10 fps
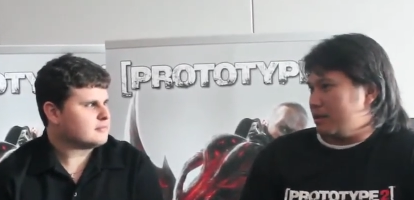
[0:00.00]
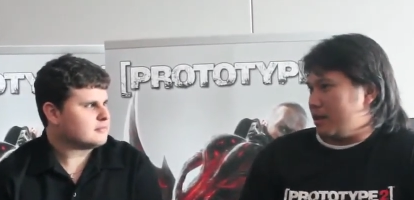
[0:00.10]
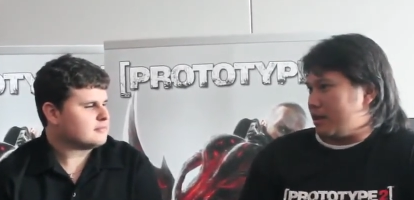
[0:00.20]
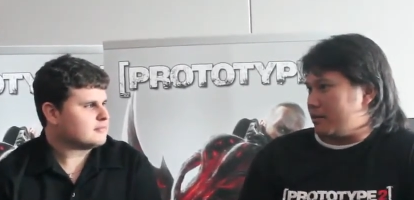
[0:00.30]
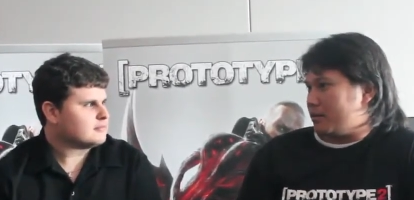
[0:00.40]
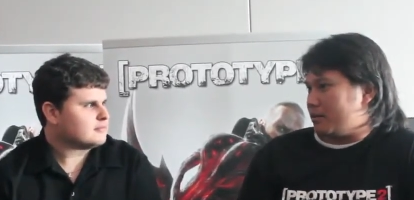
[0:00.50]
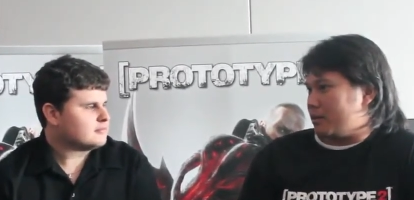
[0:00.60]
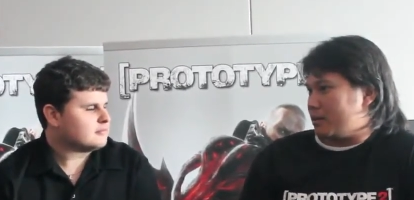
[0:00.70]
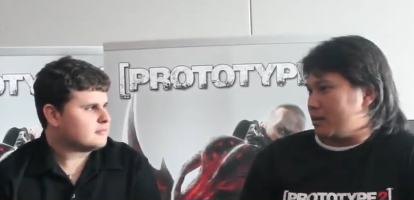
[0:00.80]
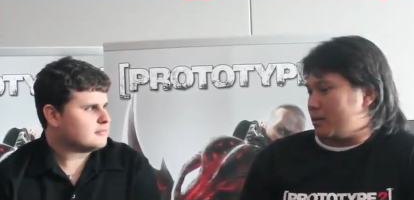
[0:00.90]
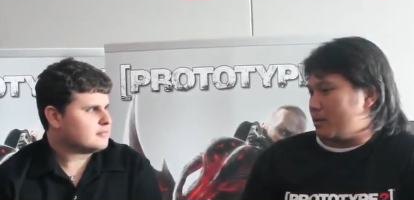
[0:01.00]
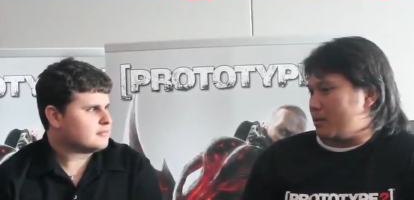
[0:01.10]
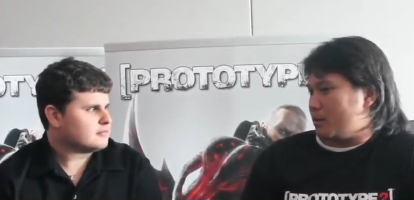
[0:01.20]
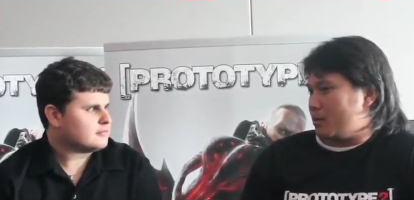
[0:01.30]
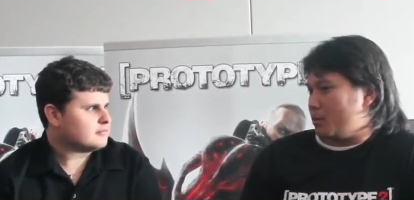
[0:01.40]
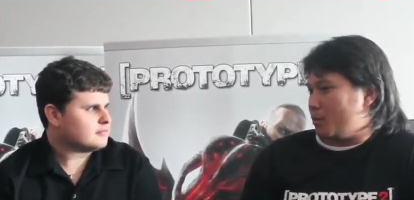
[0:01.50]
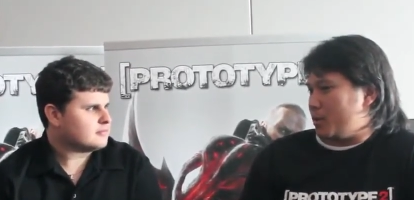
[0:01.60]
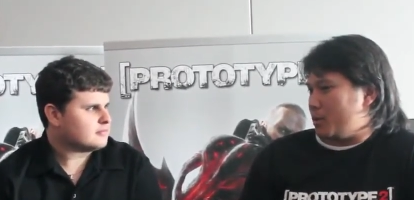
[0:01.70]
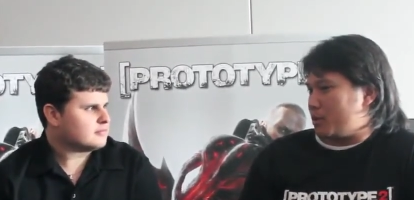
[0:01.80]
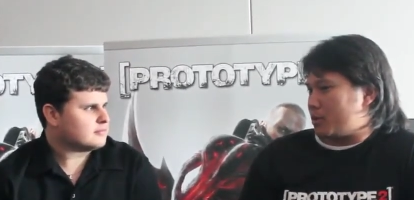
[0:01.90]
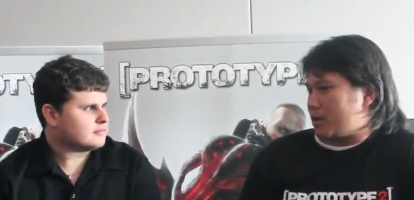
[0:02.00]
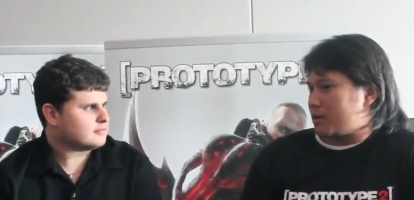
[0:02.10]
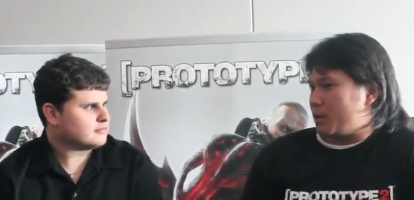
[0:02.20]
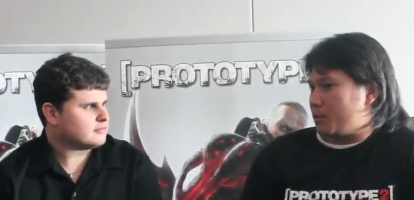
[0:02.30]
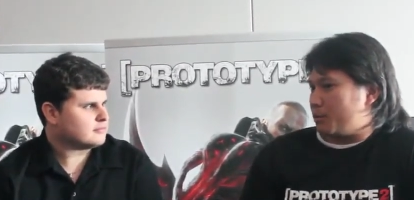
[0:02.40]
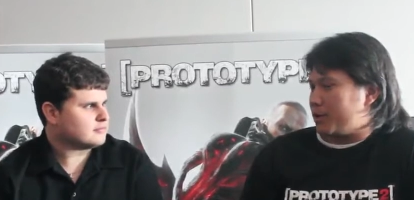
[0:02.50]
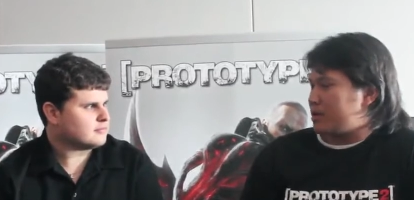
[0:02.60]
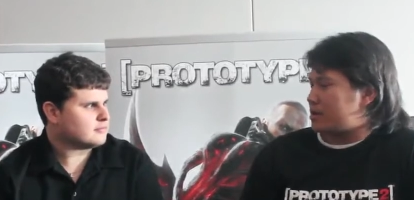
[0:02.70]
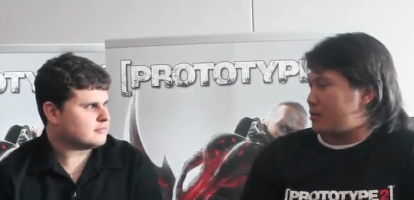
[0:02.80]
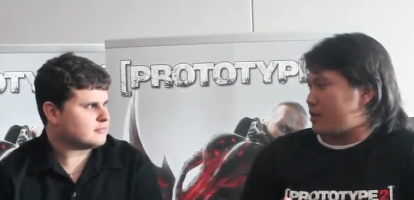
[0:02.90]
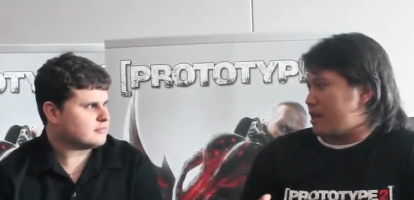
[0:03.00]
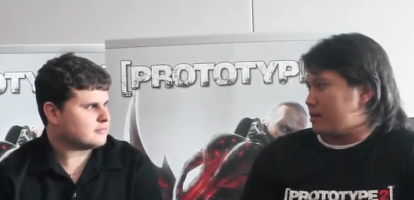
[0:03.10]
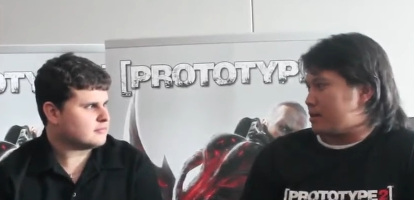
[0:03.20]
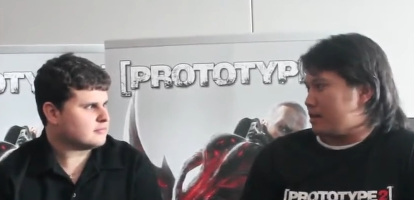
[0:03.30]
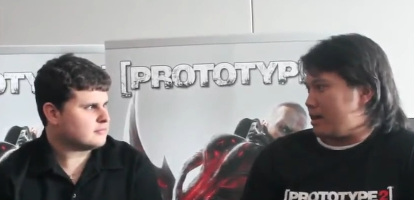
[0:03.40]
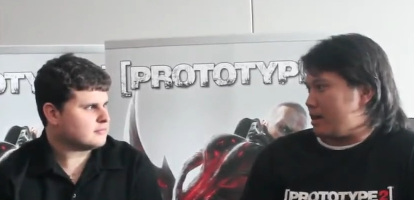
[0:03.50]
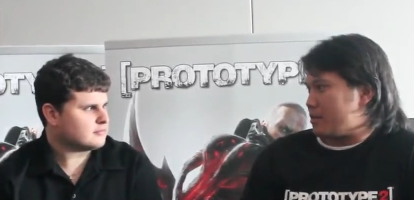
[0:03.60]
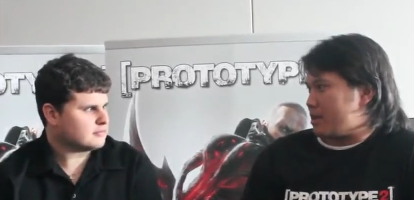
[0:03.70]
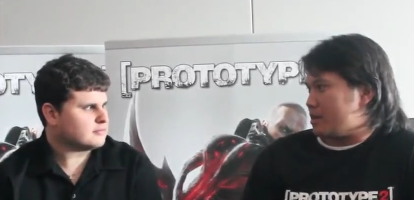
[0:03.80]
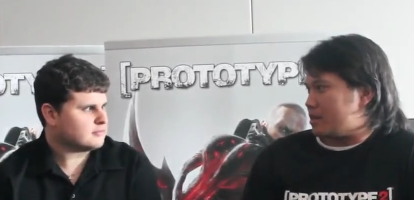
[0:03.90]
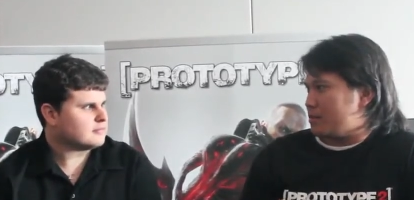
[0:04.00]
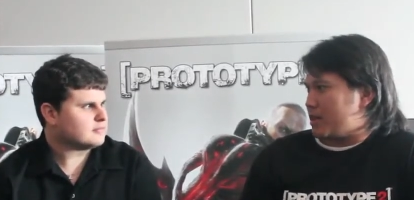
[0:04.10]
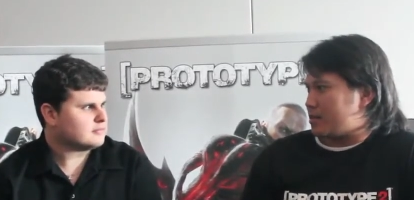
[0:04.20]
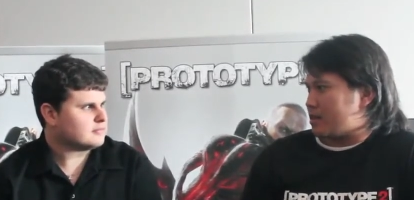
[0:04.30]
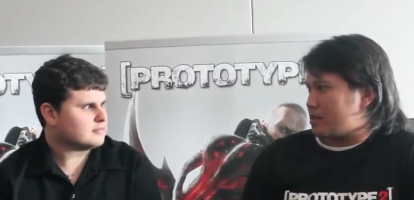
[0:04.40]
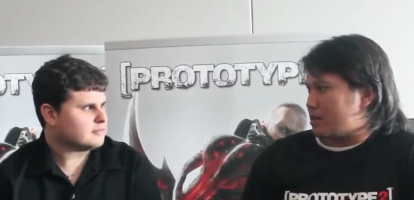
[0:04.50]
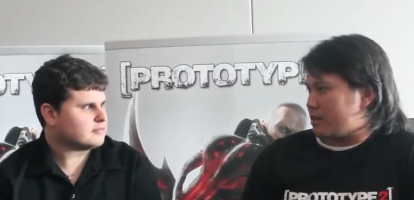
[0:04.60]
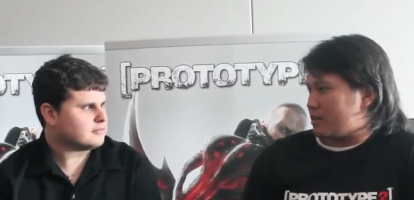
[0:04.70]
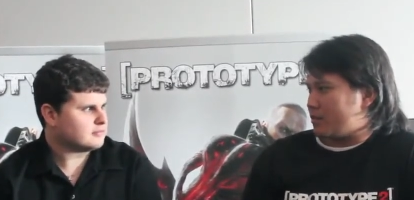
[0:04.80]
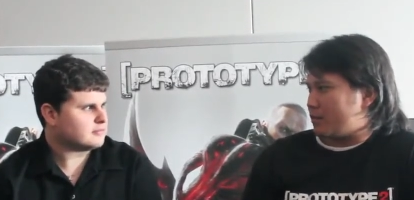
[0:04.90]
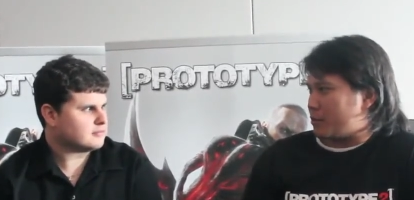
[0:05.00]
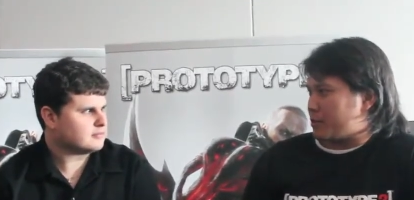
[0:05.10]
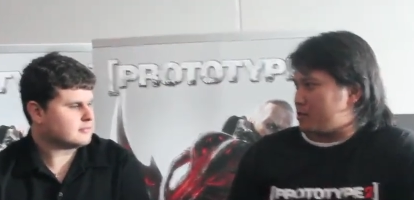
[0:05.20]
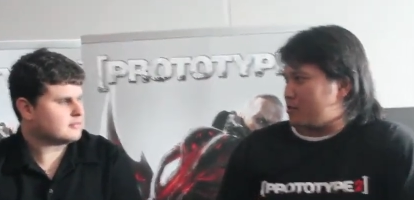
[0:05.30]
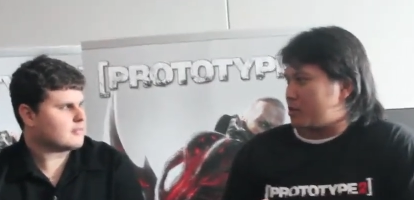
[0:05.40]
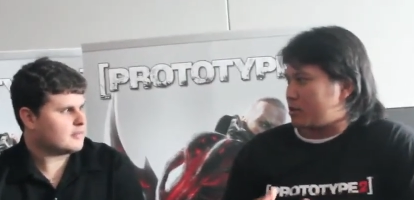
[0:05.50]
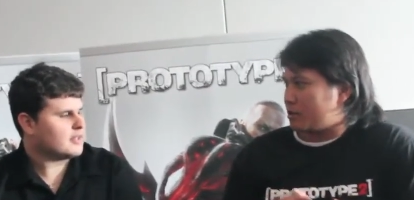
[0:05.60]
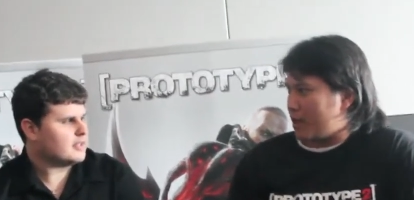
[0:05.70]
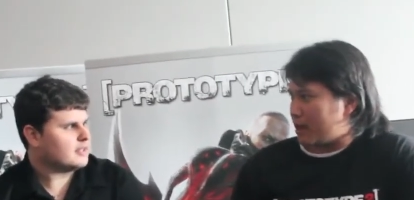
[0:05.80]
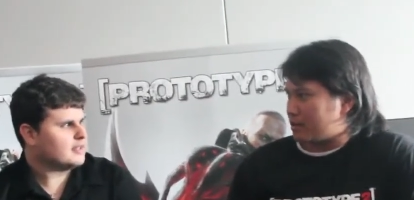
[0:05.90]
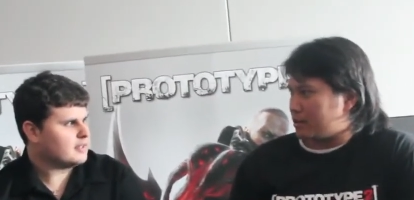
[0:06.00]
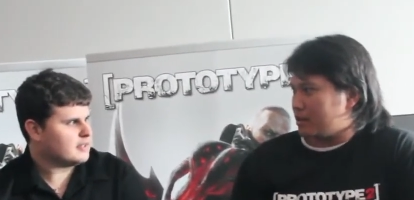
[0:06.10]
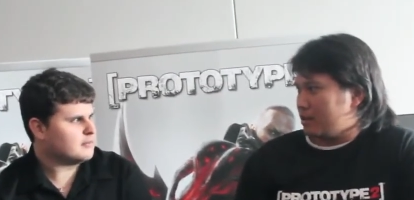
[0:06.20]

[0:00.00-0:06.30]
Speaker 1: And we talked about bringing some of that into the game, but it didn't make sense. I think it focused too much on the past.